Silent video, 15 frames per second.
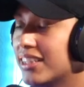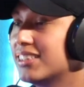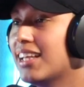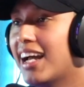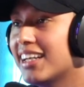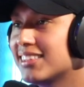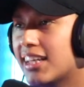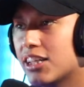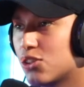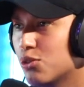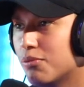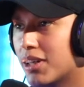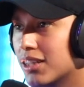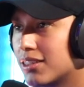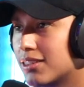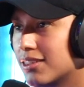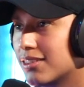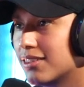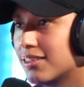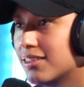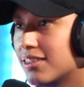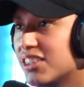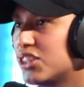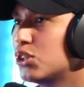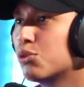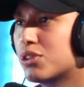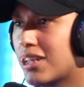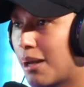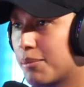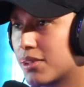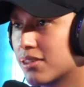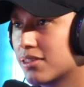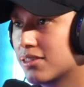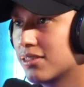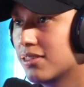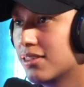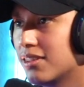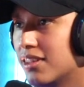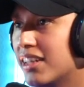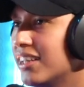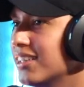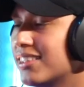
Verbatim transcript: It's not it's not too much. It's two chapters and